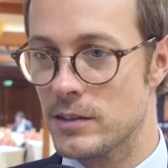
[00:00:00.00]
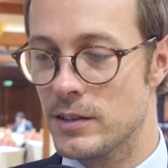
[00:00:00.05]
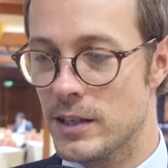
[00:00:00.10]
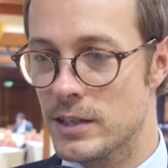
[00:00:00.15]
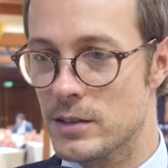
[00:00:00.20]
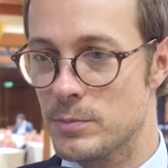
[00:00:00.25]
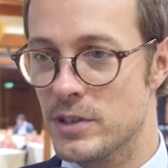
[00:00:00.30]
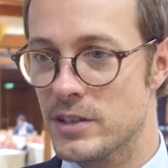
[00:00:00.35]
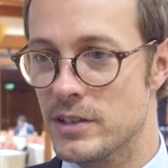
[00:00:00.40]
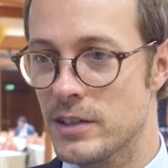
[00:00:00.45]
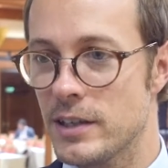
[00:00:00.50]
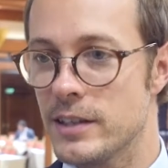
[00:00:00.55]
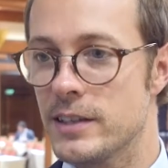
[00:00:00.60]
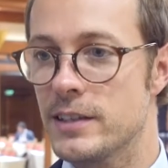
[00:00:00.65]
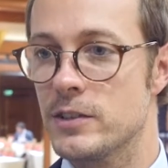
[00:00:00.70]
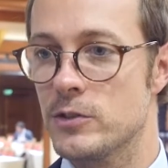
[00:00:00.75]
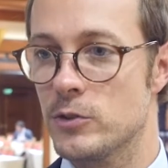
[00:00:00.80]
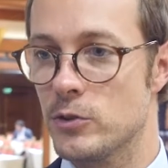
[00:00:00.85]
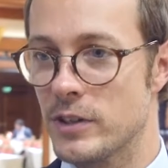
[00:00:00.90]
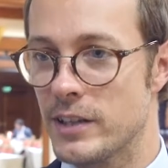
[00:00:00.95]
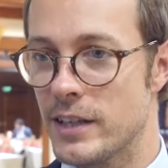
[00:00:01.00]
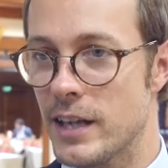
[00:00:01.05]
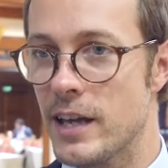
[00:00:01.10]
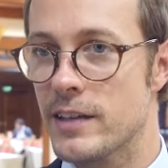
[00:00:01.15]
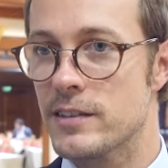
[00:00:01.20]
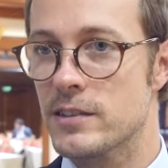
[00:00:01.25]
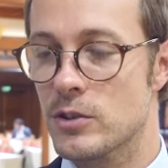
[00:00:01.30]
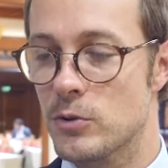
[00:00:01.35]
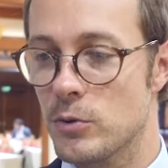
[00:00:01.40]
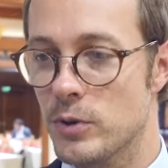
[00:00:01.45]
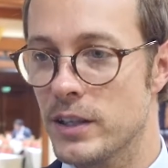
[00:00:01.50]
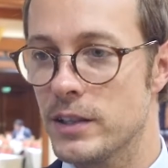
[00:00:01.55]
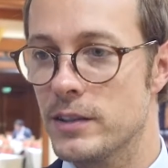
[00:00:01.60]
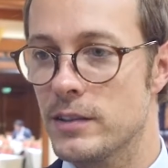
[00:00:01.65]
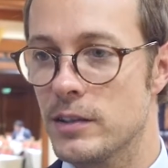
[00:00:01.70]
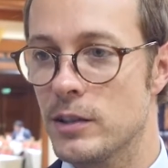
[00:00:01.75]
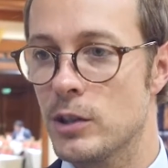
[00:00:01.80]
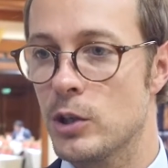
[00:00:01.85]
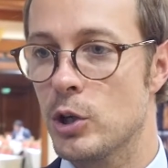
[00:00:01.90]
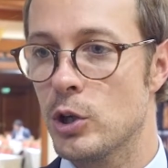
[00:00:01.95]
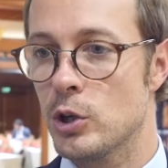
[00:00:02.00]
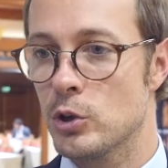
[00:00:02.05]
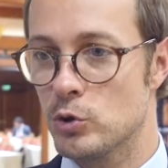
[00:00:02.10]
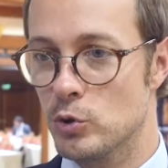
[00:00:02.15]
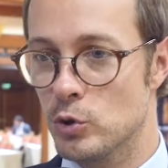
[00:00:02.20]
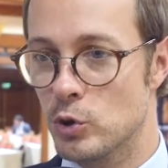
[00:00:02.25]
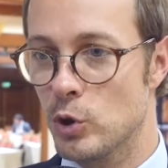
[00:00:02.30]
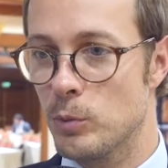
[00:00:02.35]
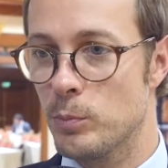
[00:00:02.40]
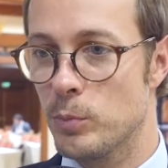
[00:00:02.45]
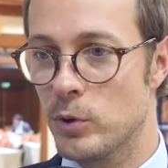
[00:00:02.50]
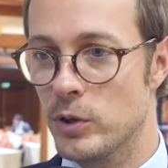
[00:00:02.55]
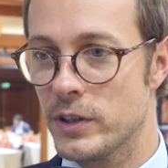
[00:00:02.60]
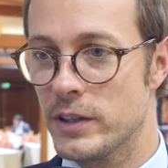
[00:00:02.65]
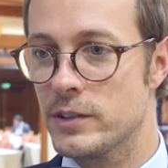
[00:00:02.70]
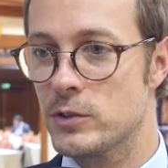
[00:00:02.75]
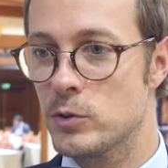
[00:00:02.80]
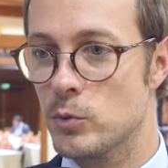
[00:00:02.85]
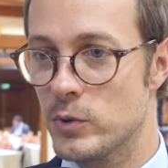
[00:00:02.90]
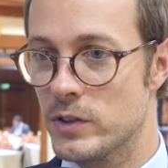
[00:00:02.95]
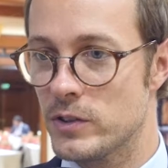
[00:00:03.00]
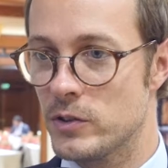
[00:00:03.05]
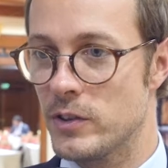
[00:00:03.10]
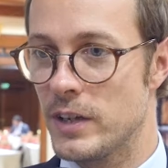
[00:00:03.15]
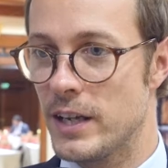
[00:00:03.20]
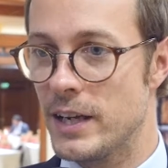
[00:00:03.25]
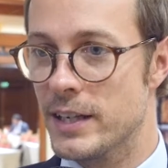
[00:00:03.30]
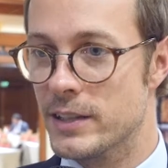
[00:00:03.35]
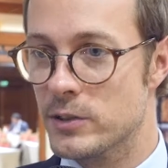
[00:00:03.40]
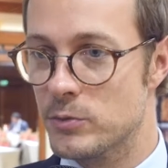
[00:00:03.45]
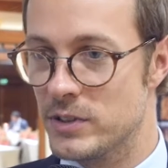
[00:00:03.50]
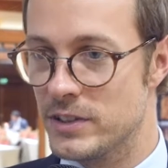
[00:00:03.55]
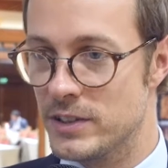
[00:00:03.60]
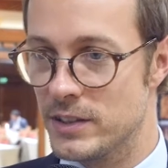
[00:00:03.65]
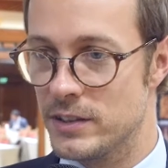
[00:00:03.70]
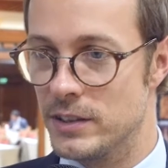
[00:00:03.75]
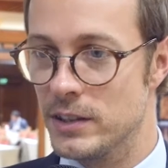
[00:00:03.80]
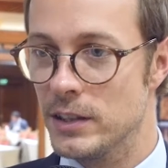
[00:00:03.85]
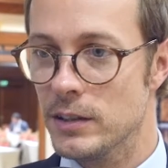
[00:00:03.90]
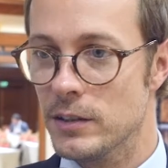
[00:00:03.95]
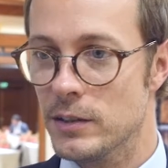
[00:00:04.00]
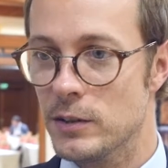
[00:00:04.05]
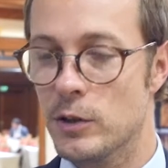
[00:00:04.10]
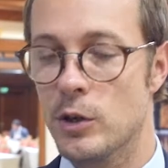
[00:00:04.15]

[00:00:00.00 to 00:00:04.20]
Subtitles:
especially the gas grid, to couple it with the electricity.